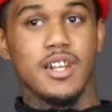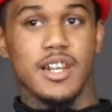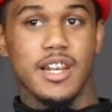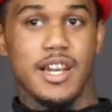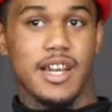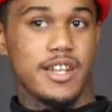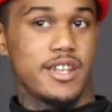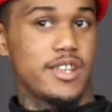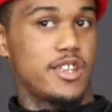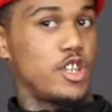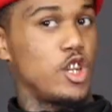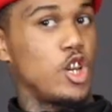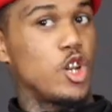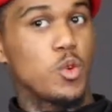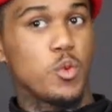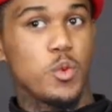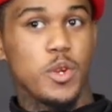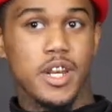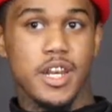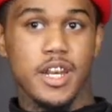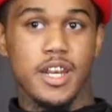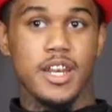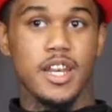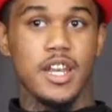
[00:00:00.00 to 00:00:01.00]
I stuck
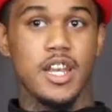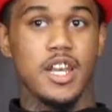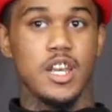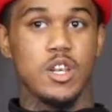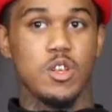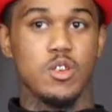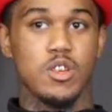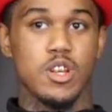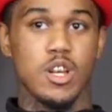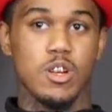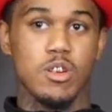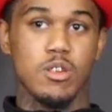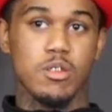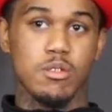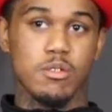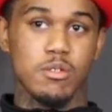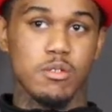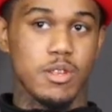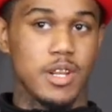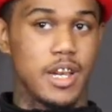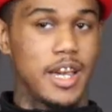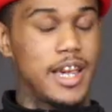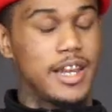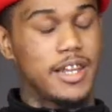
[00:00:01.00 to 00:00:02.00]
with it then, you know.
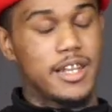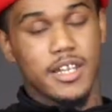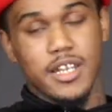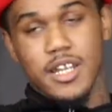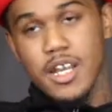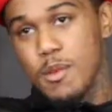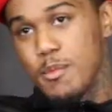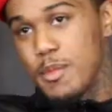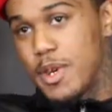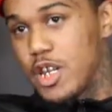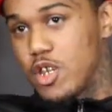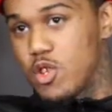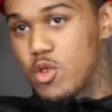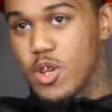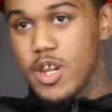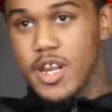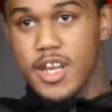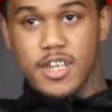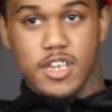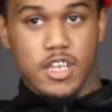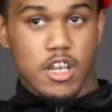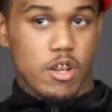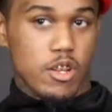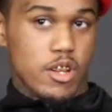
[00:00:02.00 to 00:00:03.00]
I had to cut my
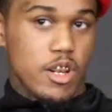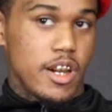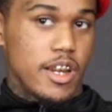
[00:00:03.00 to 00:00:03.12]
dreads off,